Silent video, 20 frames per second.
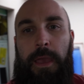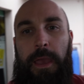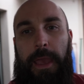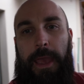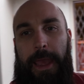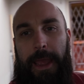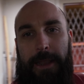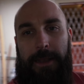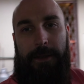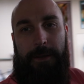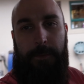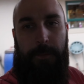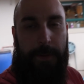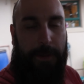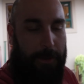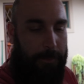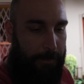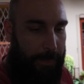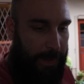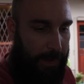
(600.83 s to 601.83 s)
And we
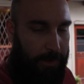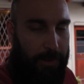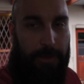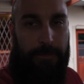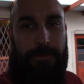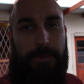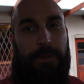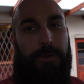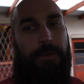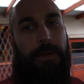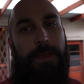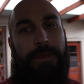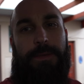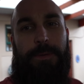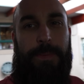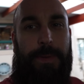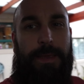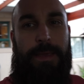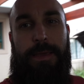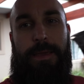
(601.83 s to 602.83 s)
are back after a
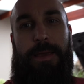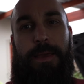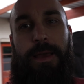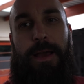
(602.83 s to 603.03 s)
crazy week.